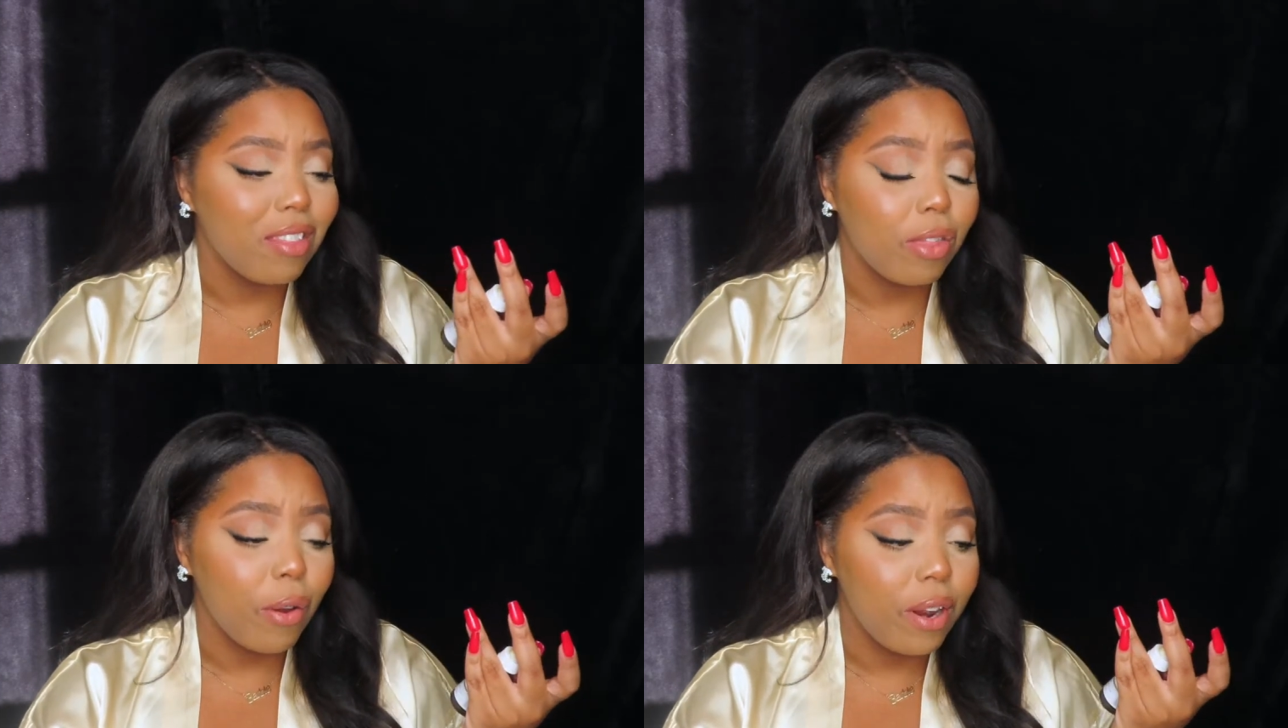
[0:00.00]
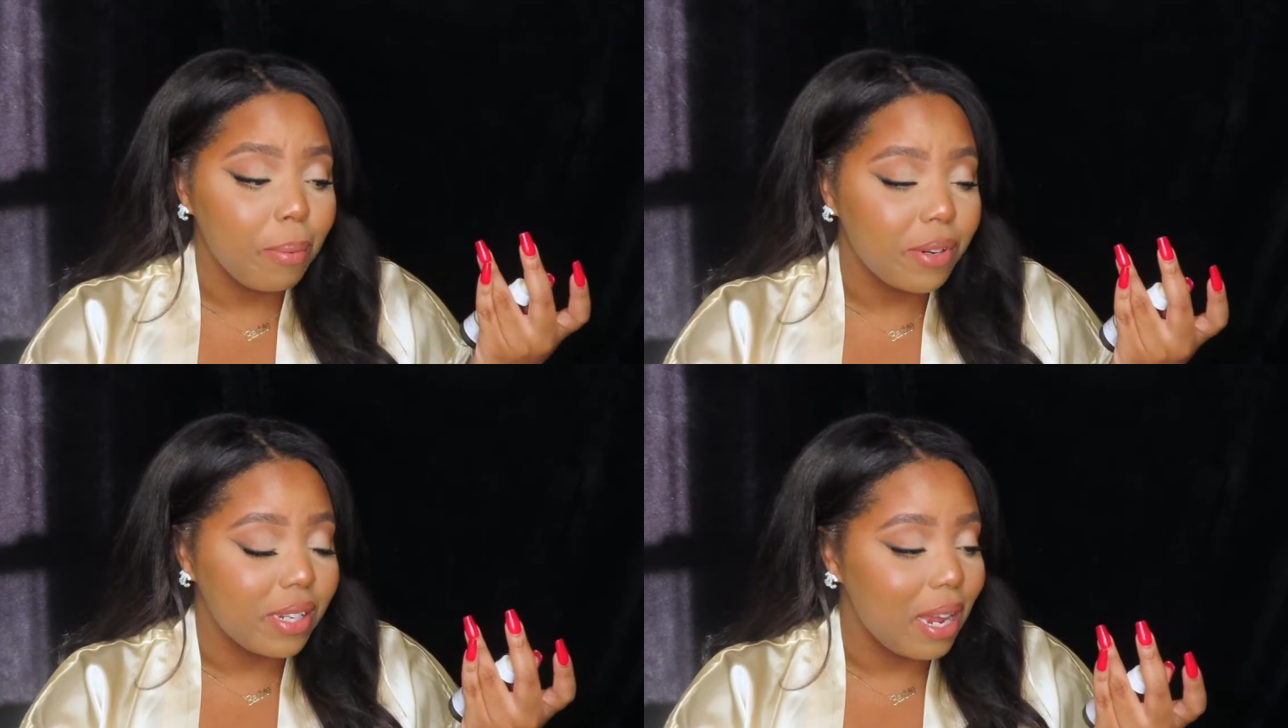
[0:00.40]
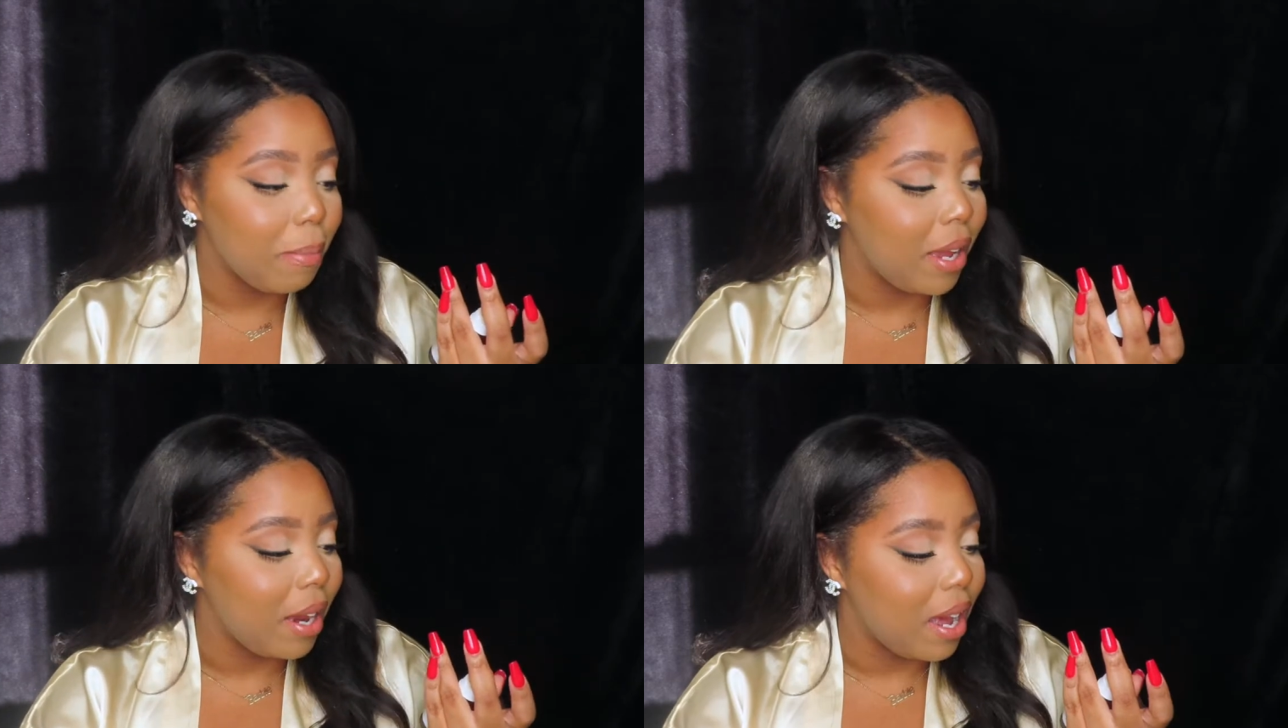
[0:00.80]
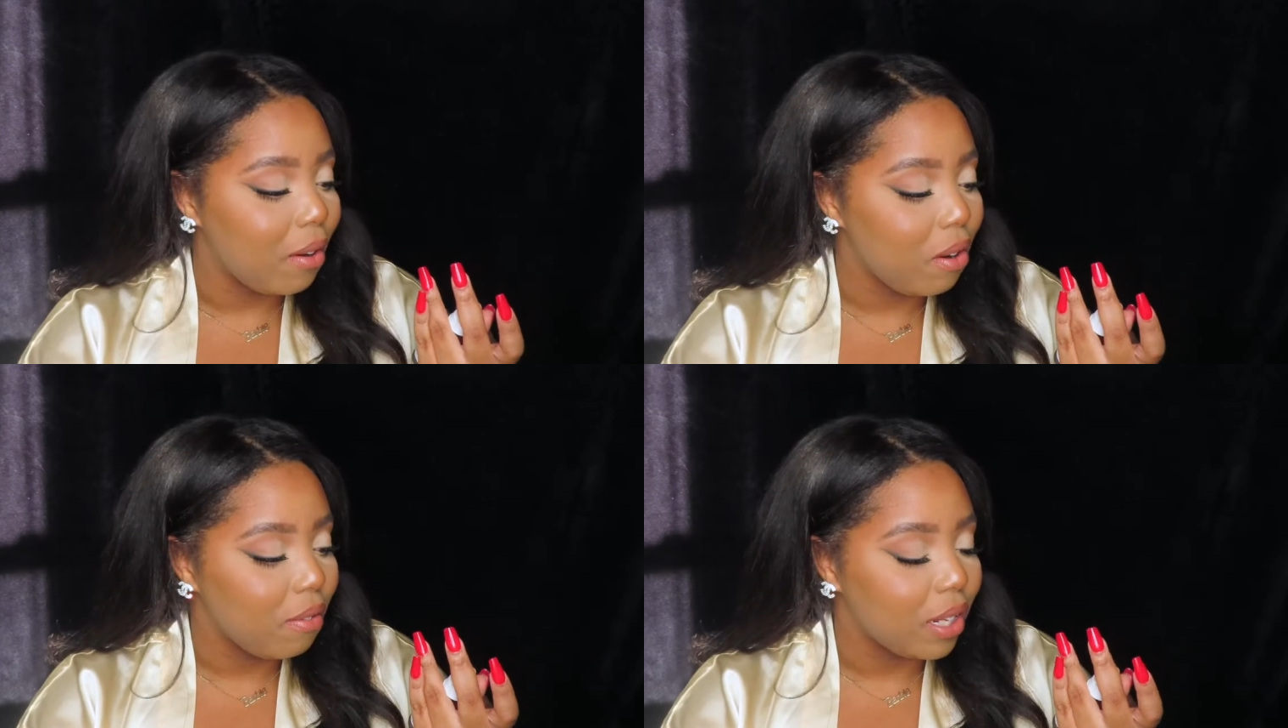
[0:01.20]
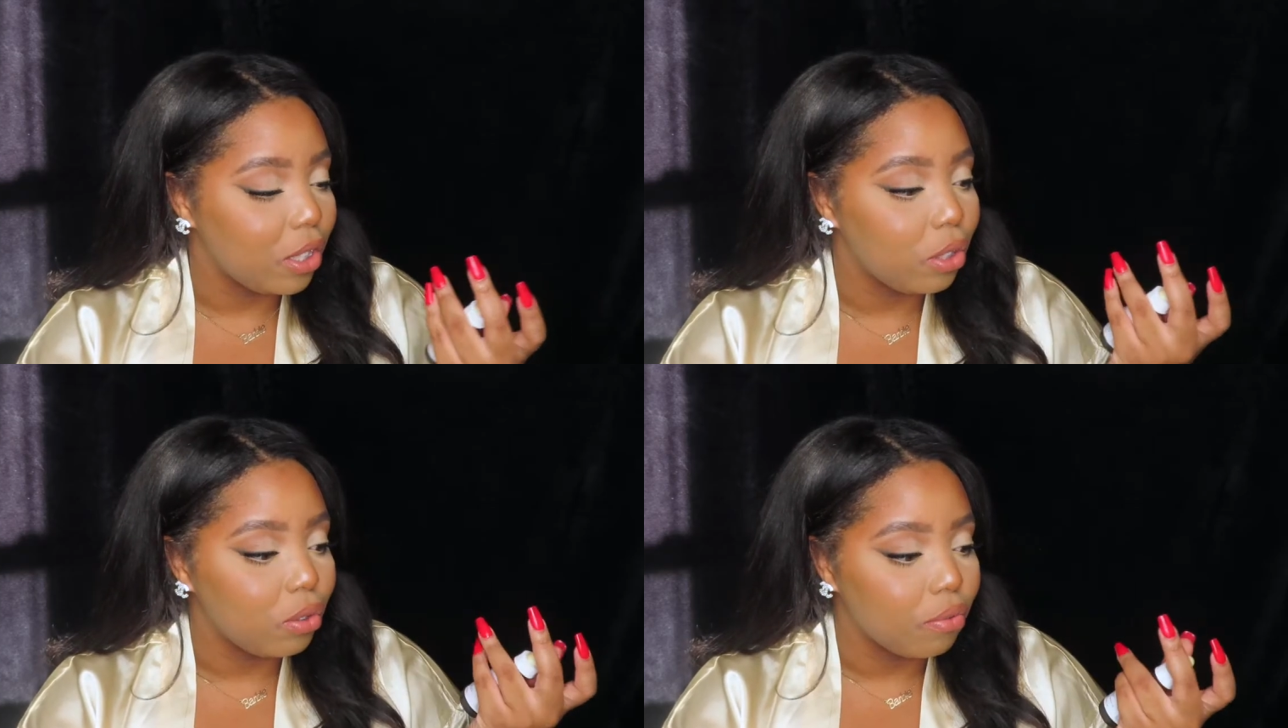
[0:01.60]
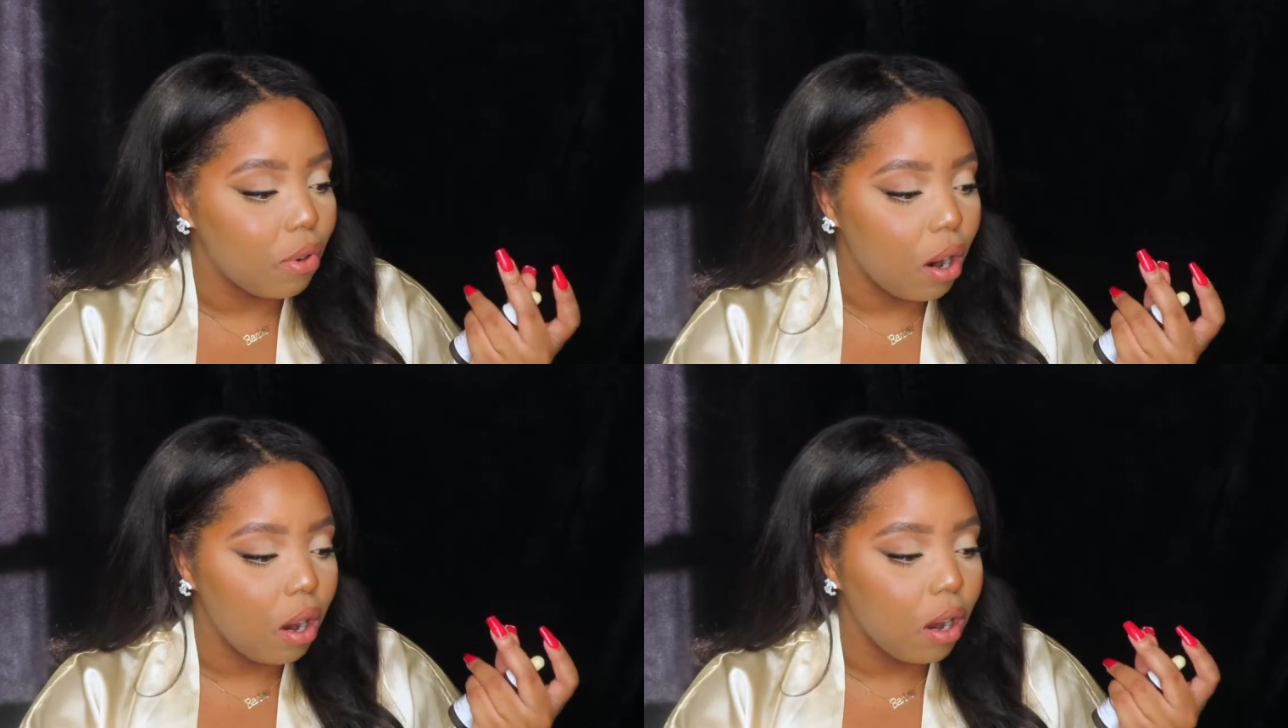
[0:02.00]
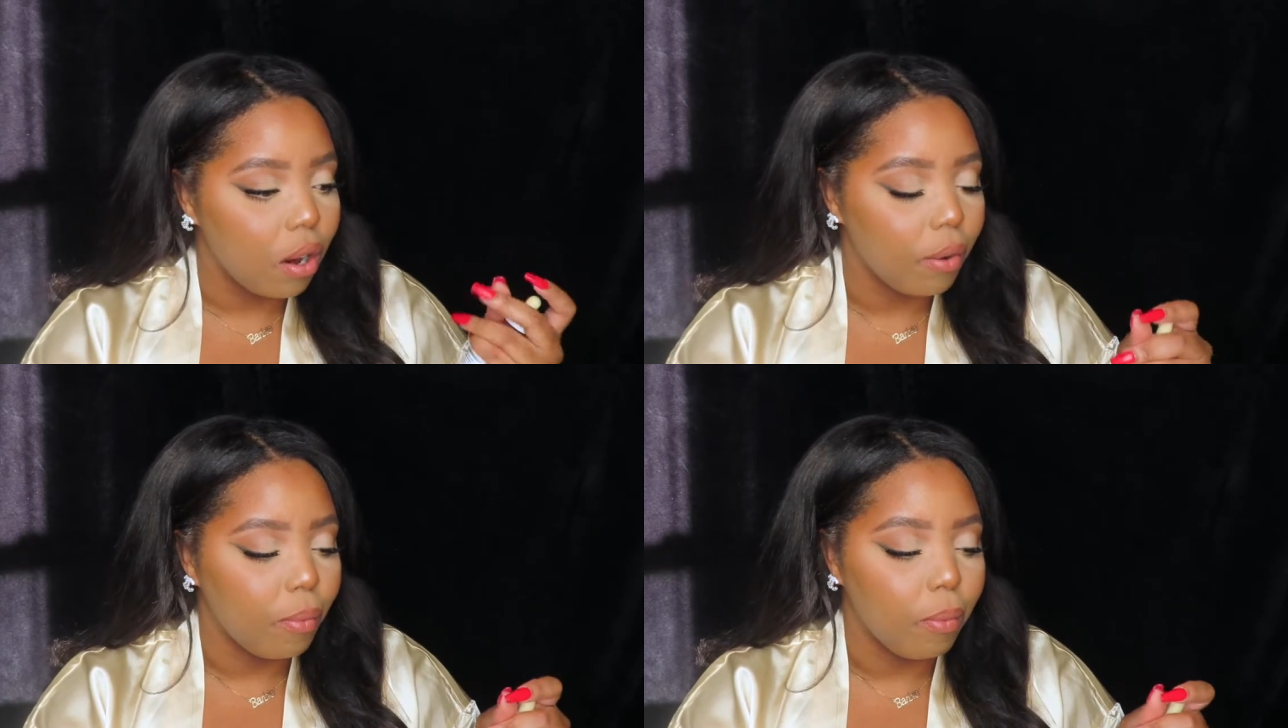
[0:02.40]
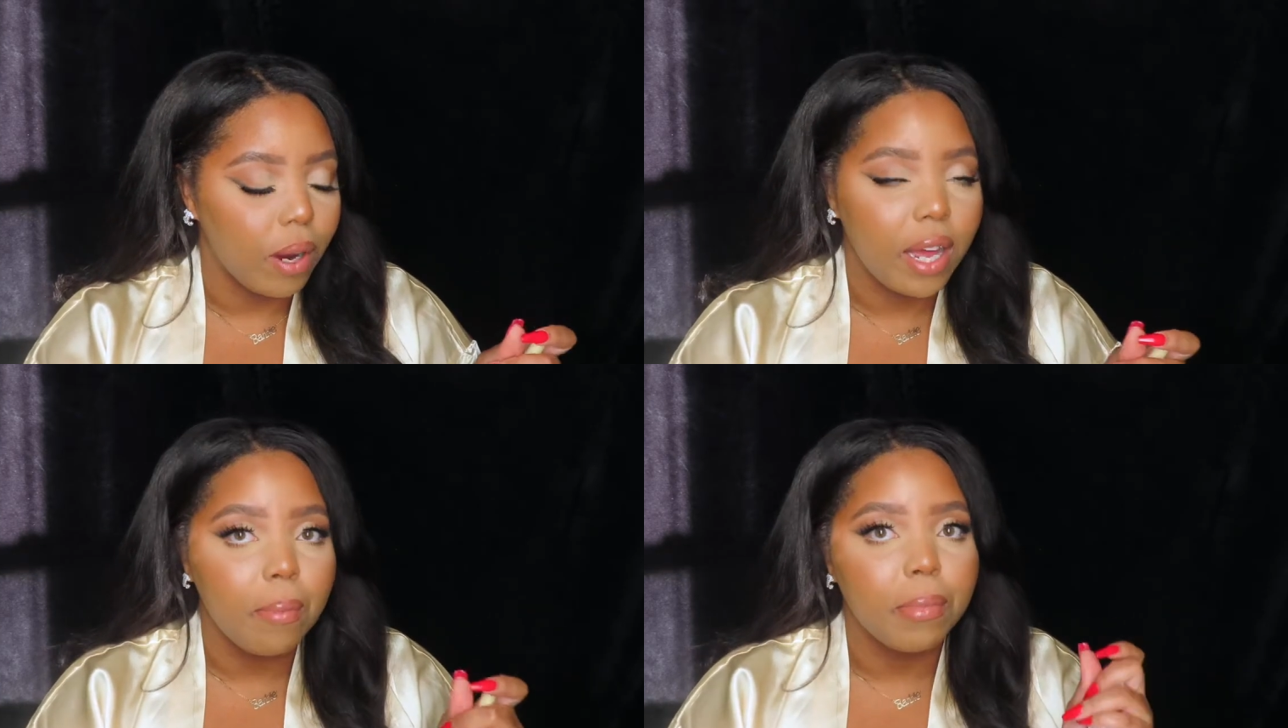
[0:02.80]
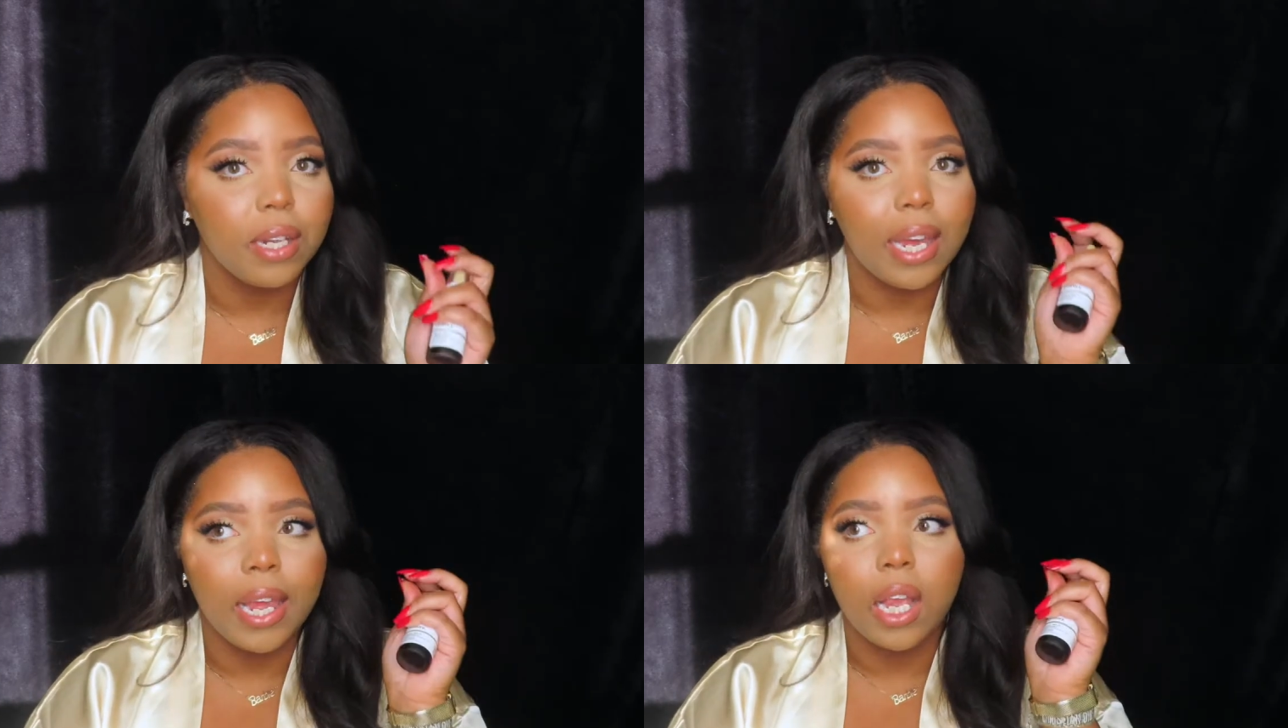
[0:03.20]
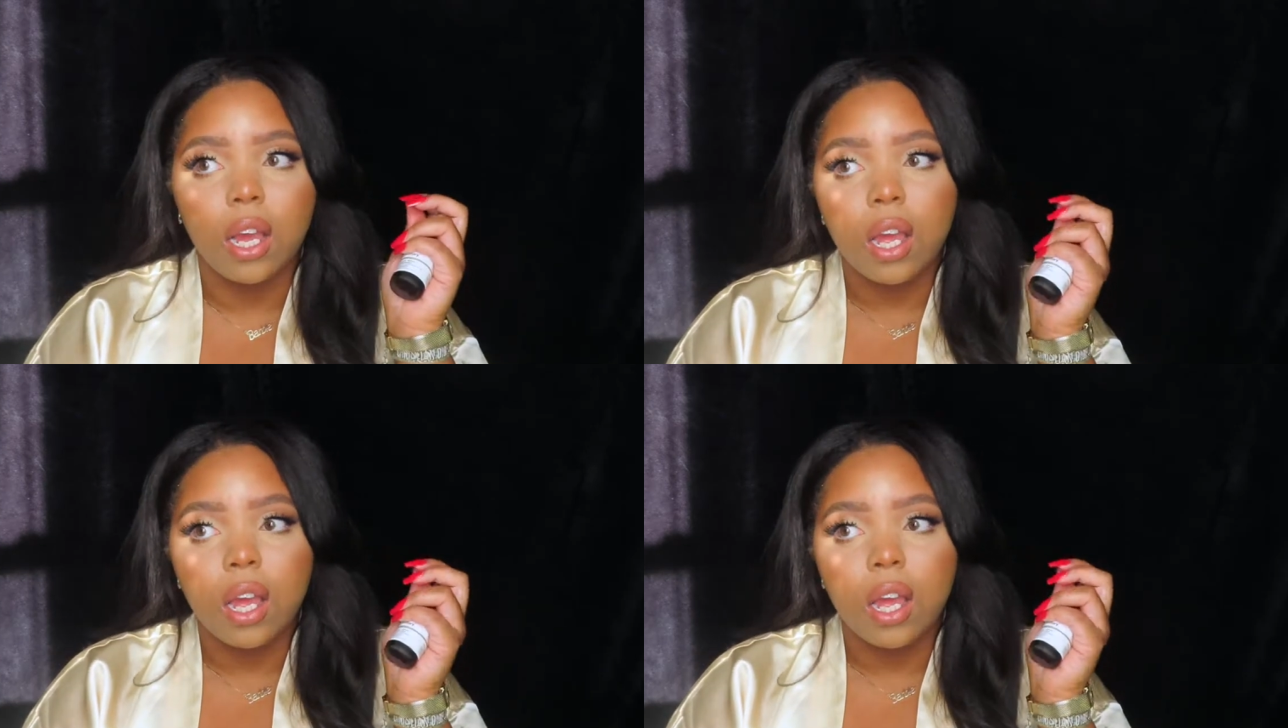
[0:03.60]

30%, man, I don't know if that's strong or what, but like,